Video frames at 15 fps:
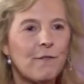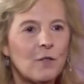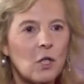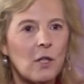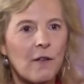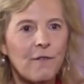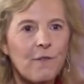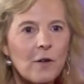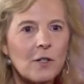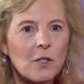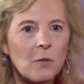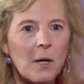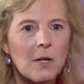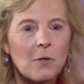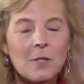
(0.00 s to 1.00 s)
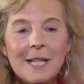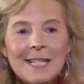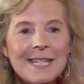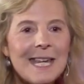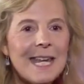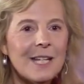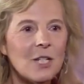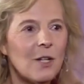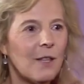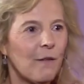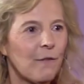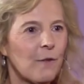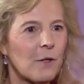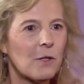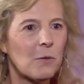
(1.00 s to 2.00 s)
to the first graders and teaching the
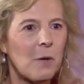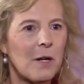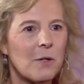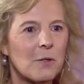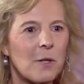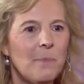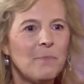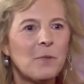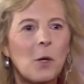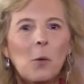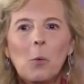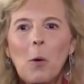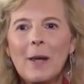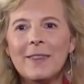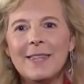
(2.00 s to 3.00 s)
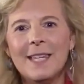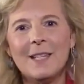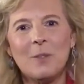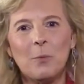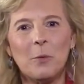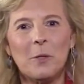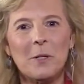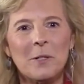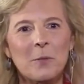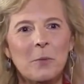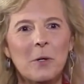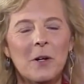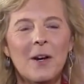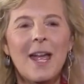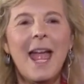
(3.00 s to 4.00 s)
first graders what these words
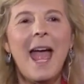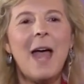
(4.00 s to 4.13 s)
were.